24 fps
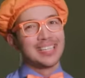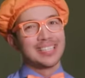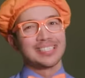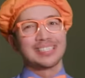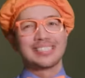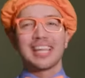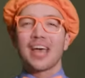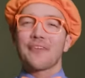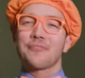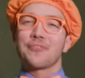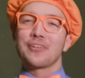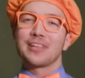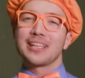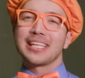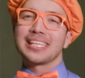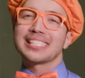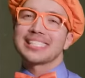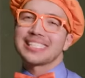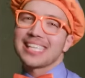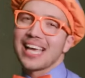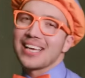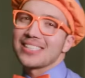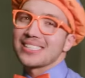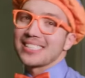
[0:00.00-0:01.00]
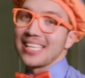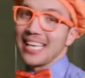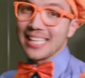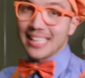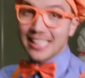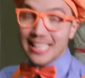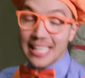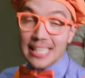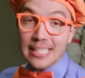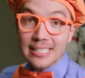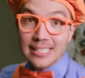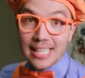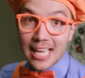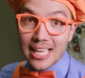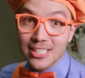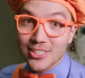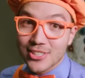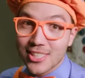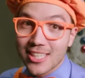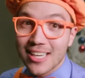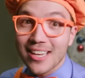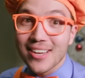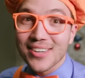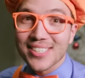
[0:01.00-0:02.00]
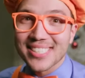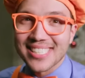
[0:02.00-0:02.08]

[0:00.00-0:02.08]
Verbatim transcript: Definitely sounds like these engineers